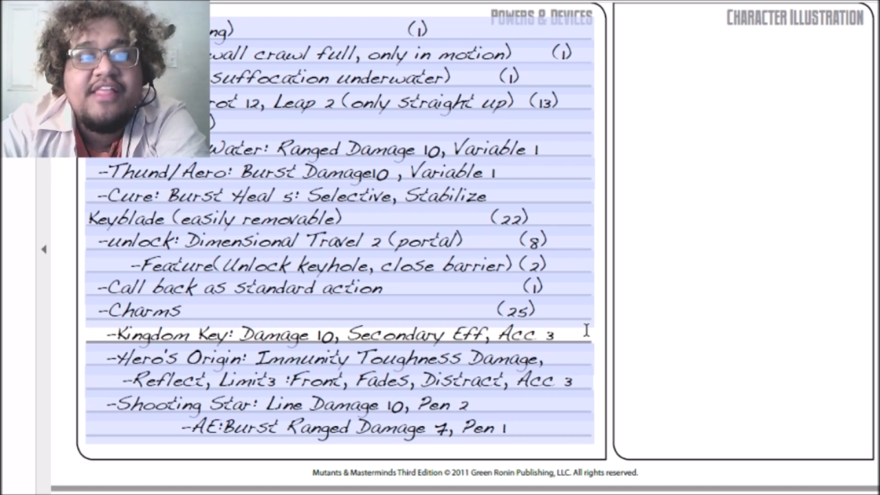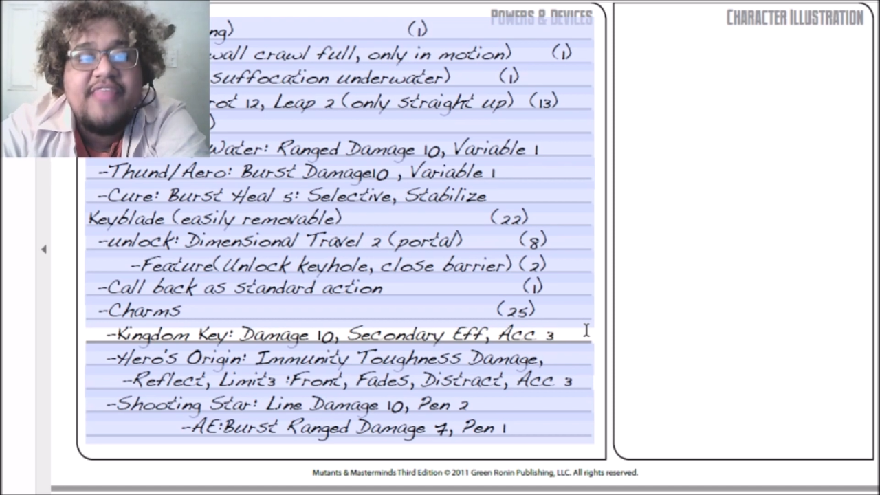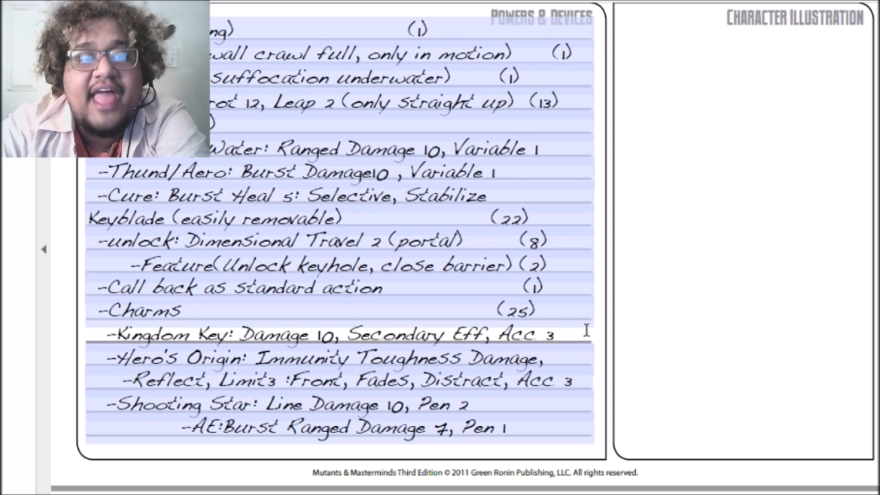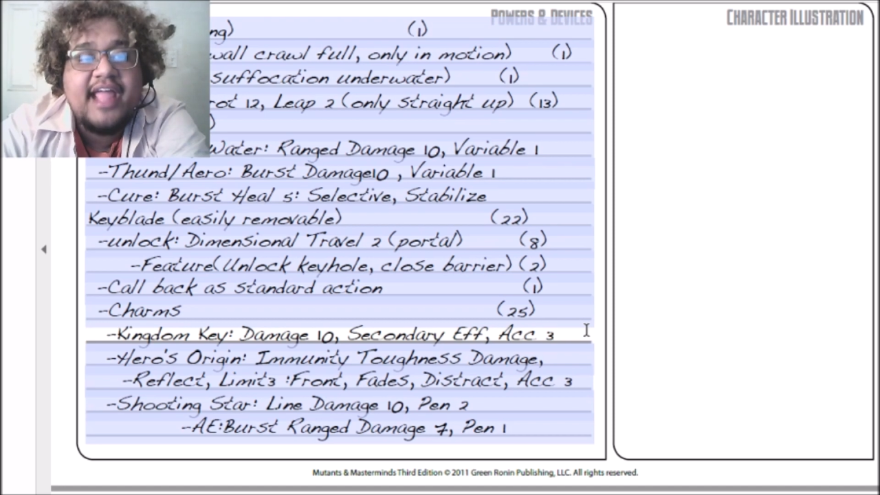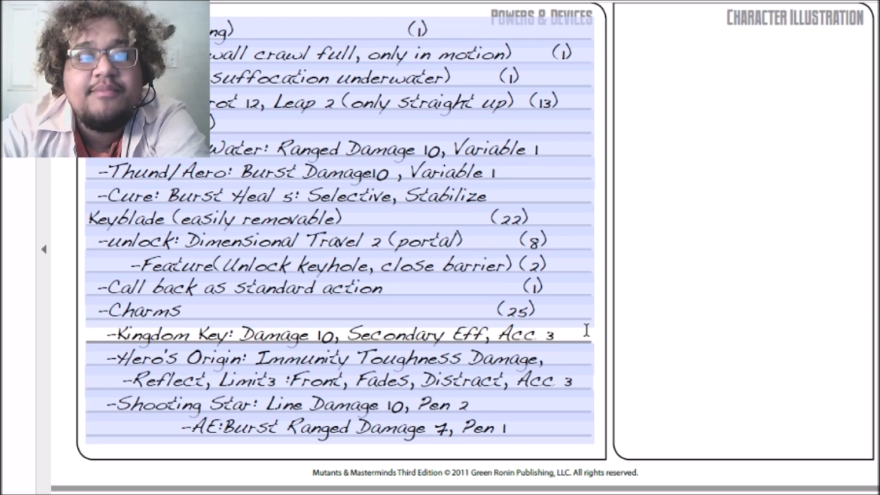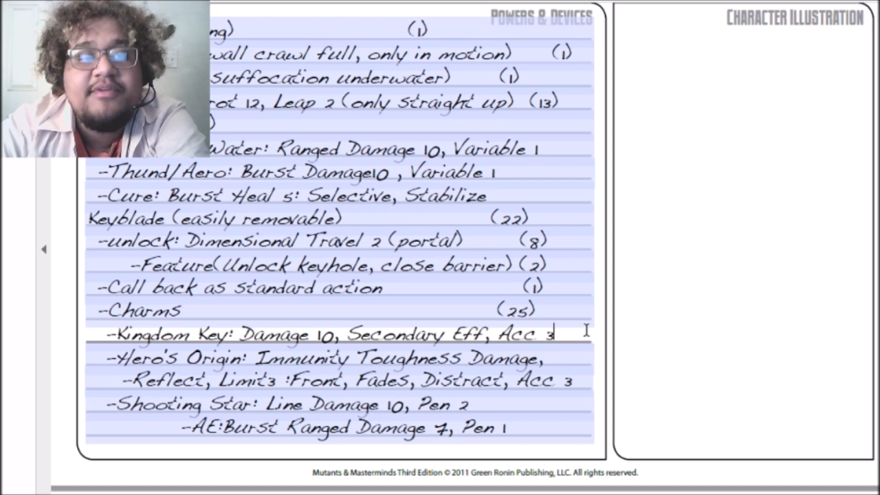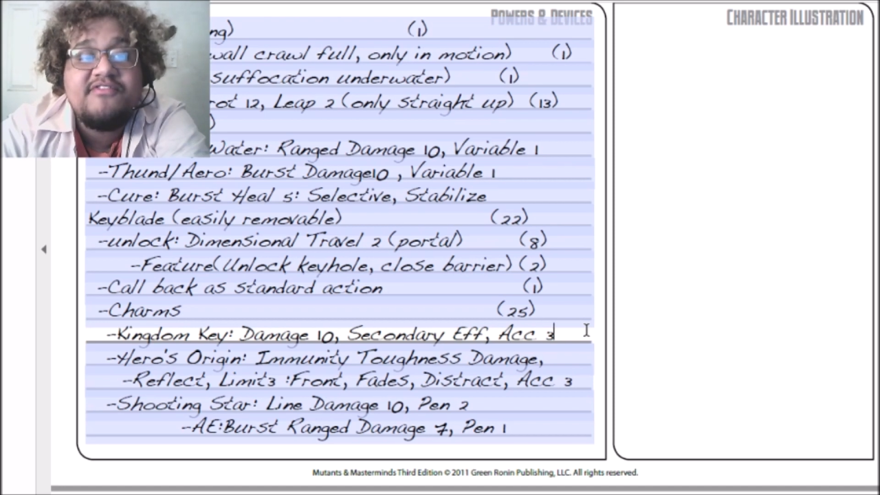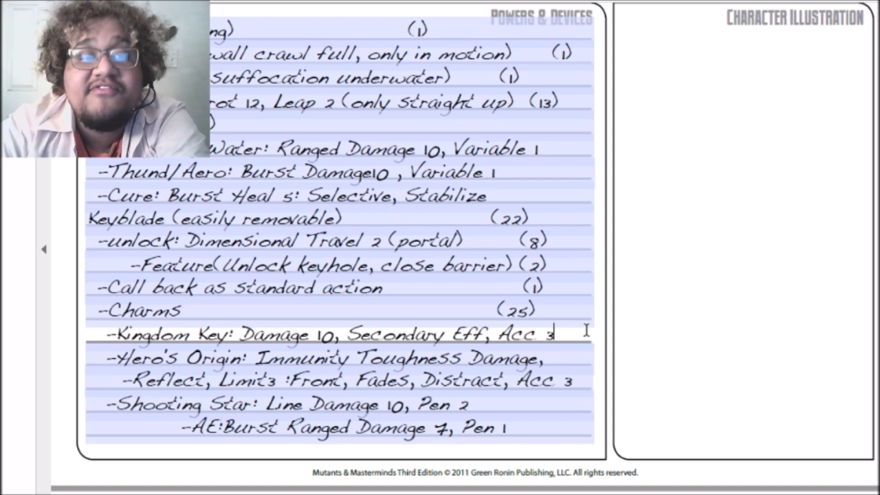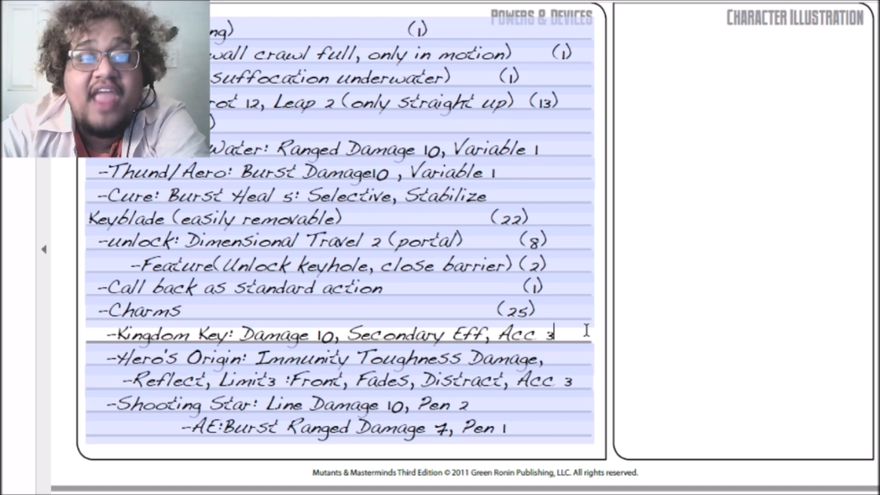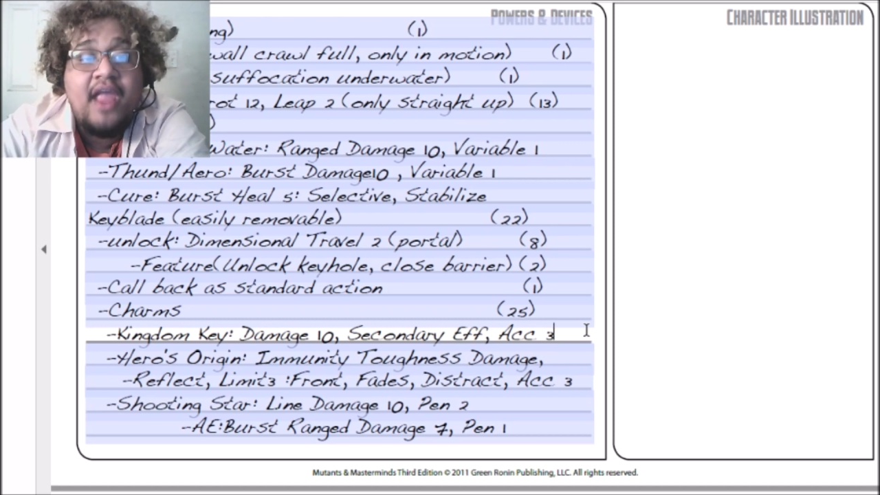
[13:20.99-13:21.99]
that can be
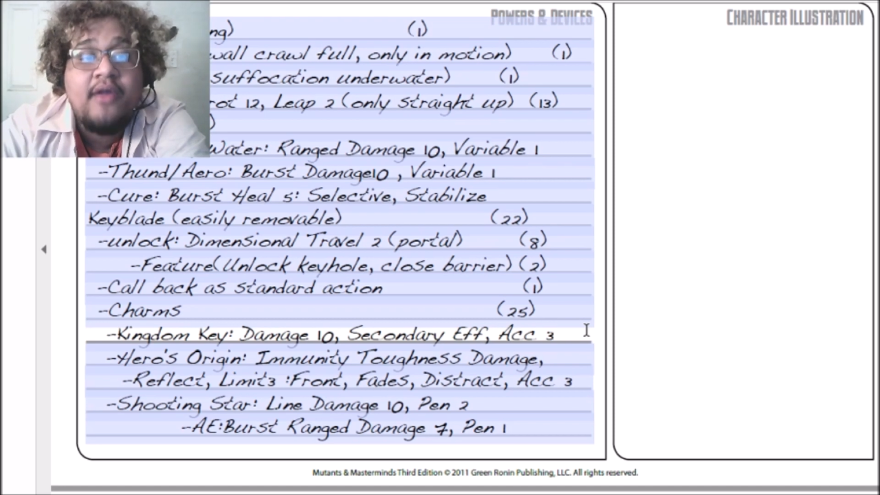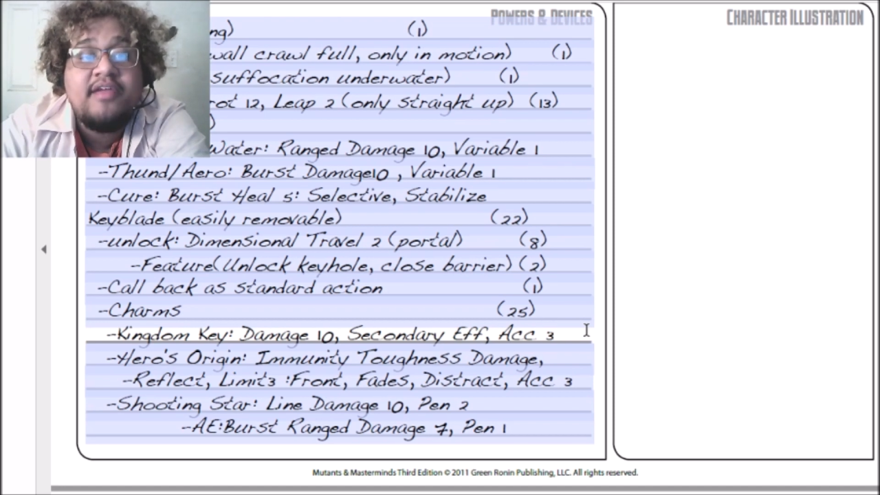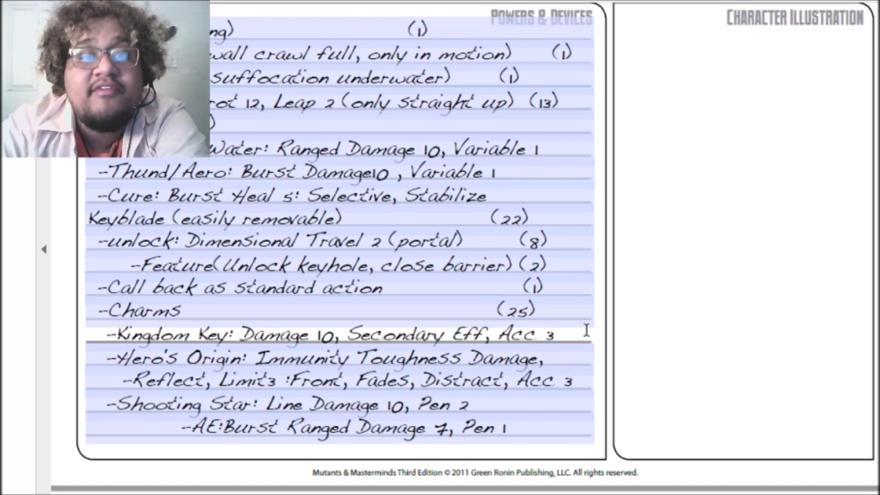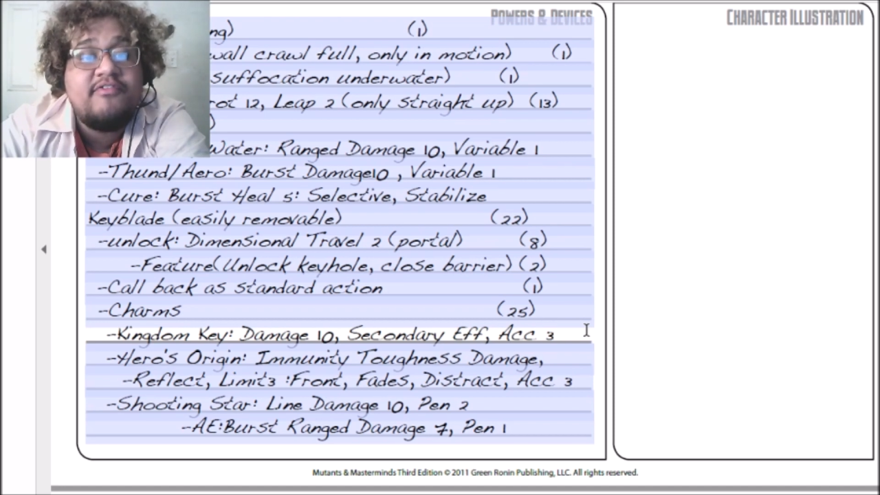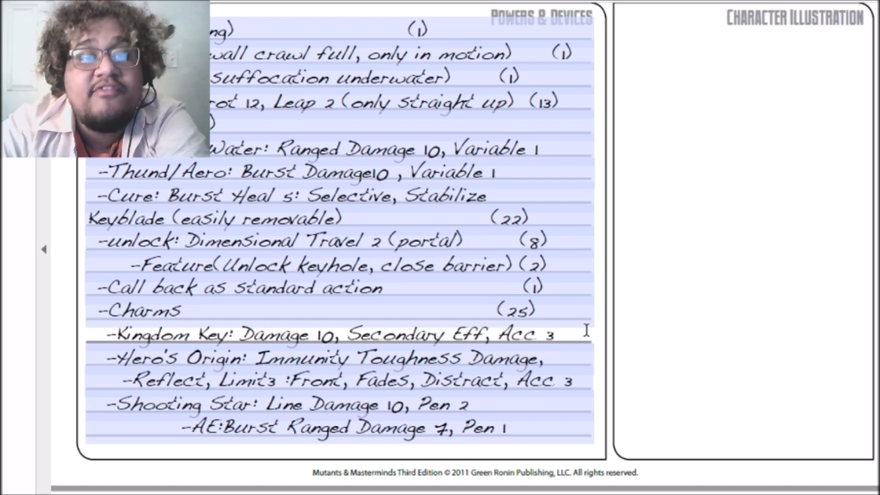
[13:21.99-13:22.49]
very,